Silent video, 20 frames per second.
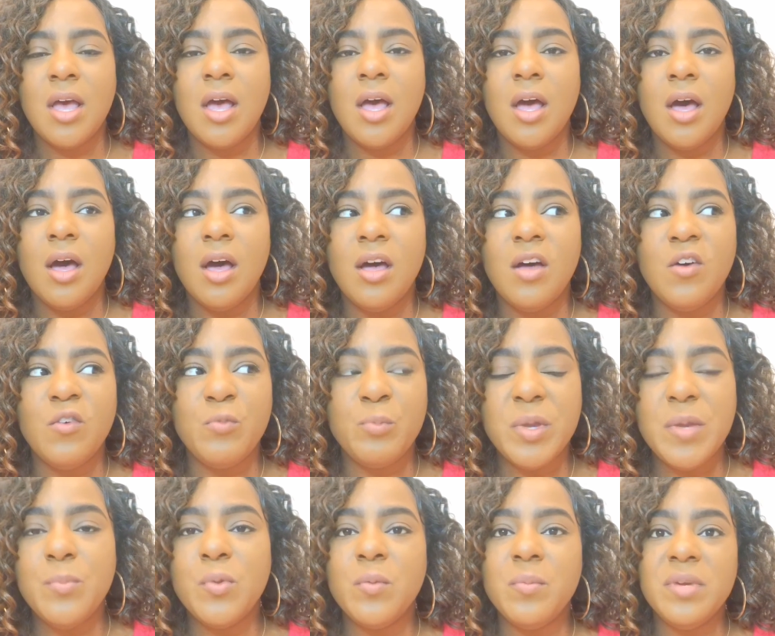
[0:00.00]
of
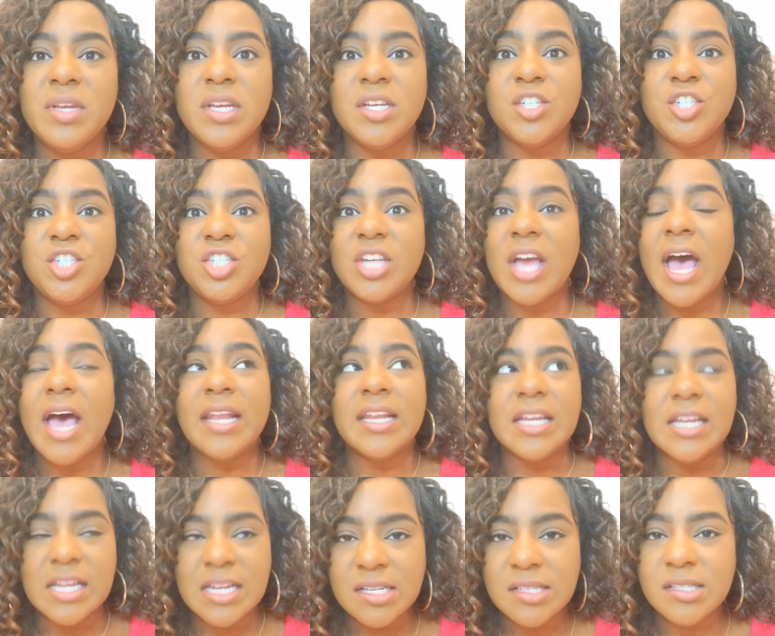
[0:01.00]
people being shot
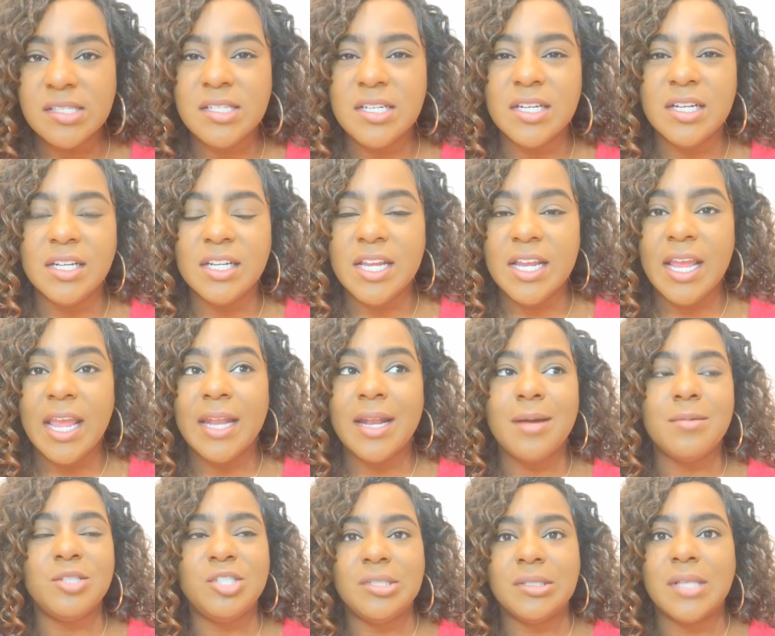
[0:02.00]
instantly. And
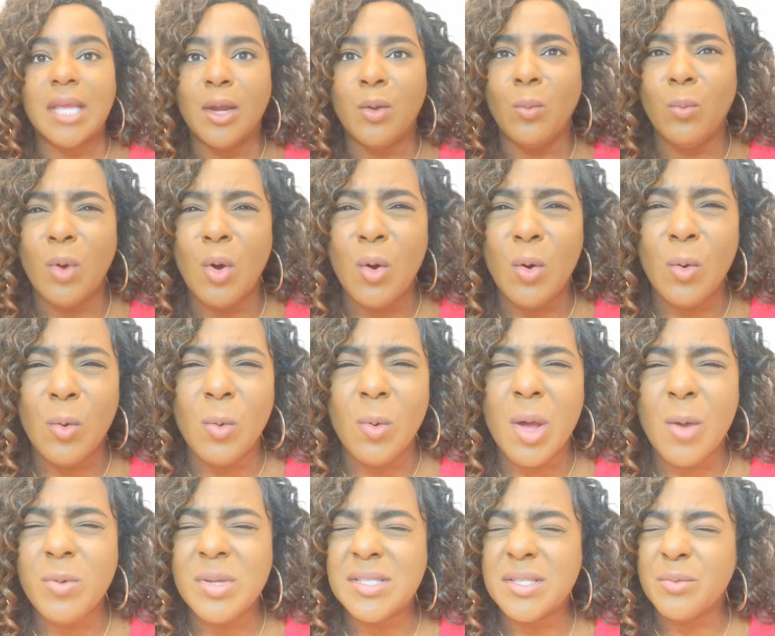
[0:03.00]
I was just like, whoa,
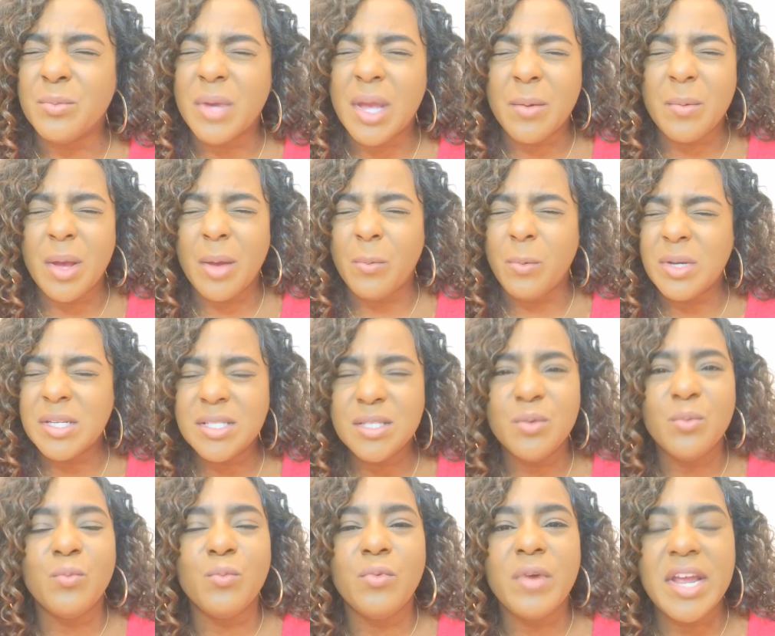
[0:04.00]
I
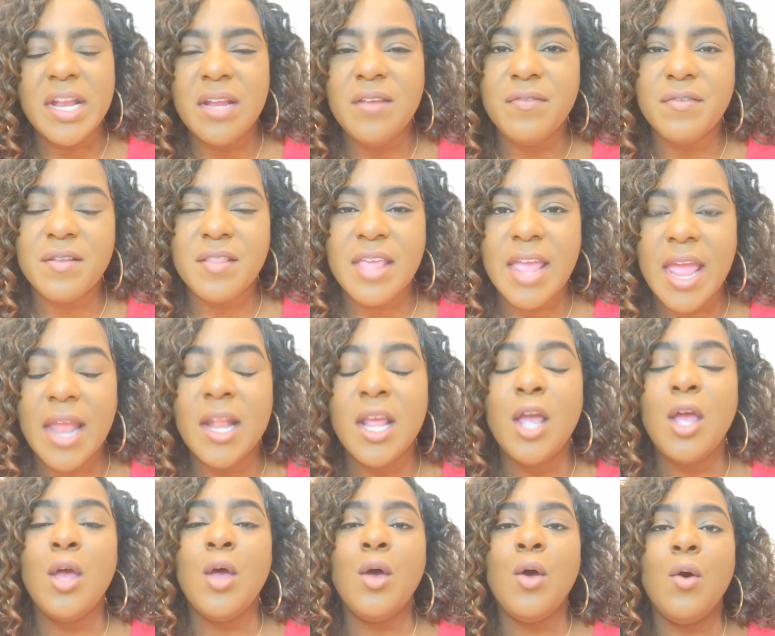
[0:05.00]
wasn't ready for that.
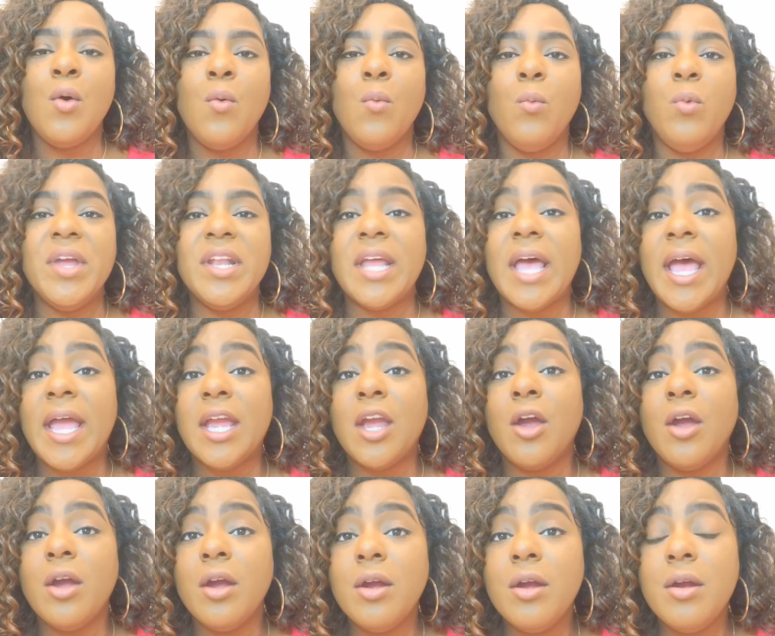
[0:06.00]
When I
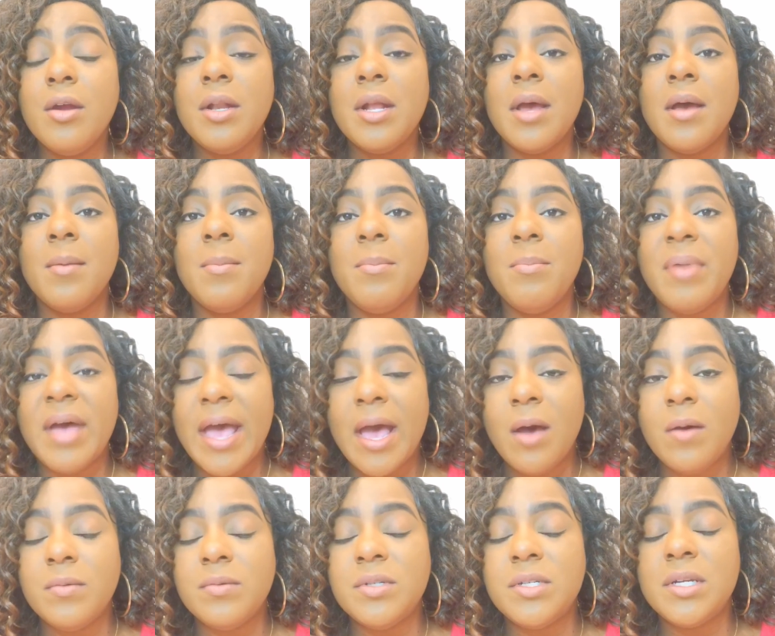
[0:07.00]
heard
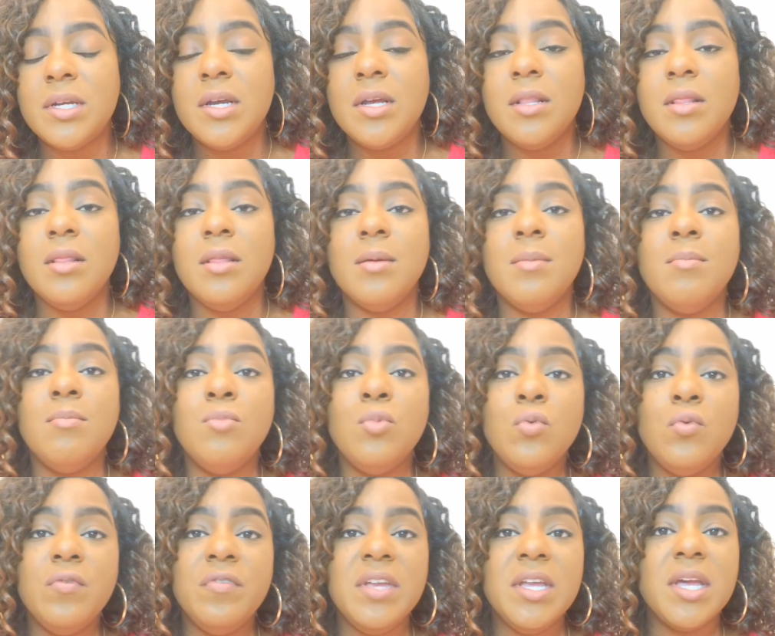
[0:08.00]
about the
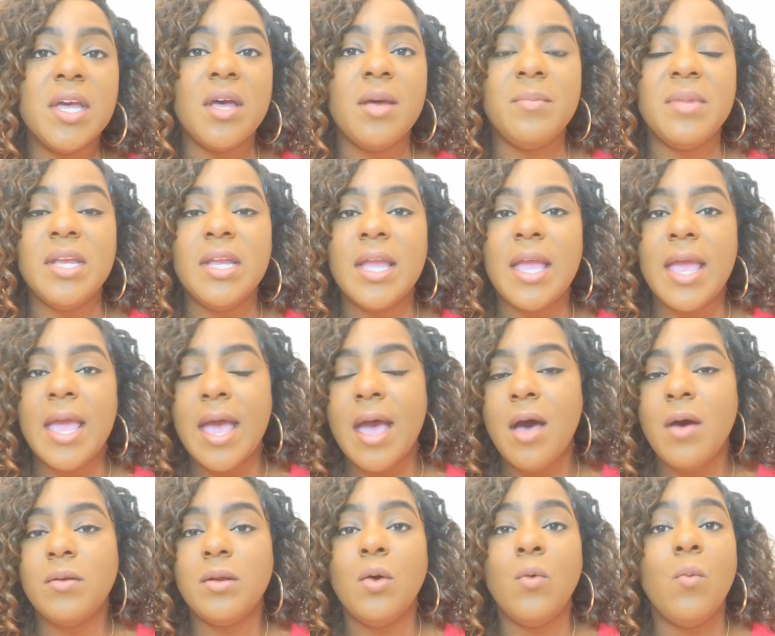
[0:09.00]
movie coming
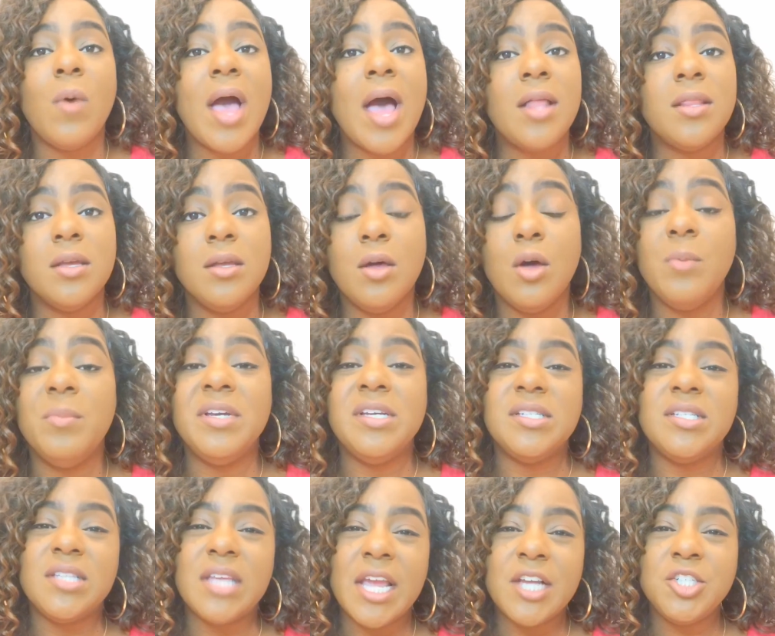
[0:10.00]
out a while ago,
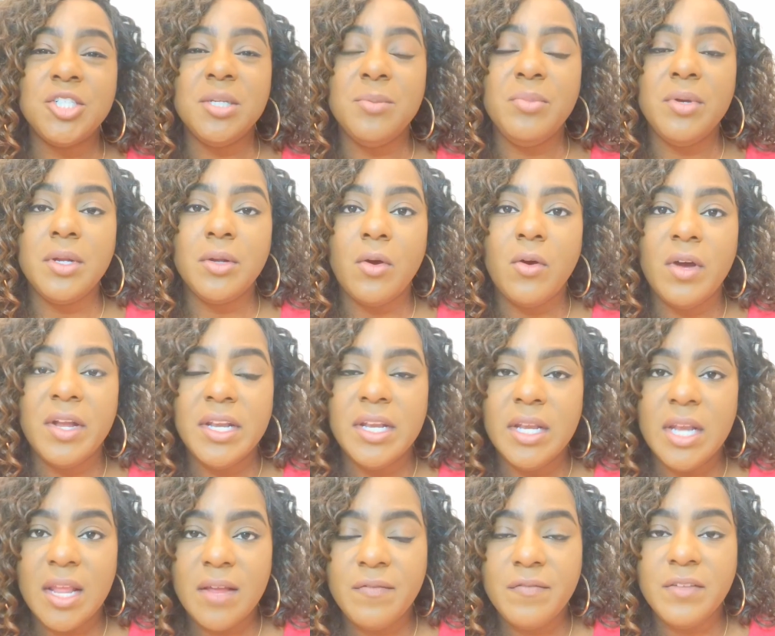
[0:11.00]
because it's actually been on
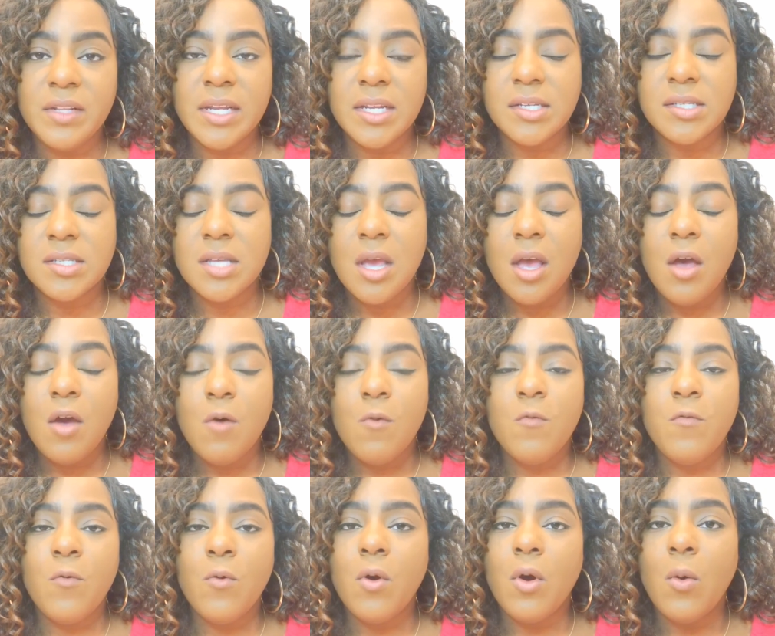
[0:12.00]
Netflix
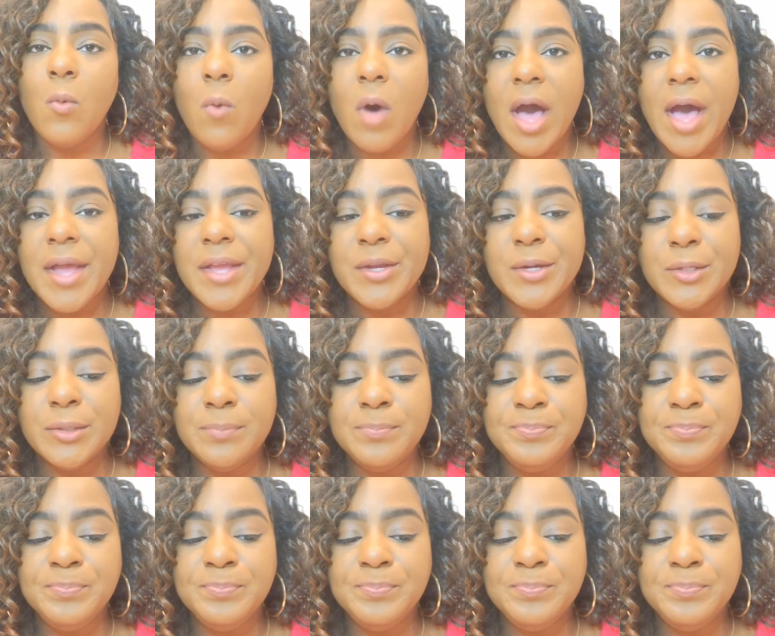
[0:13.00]
for a while,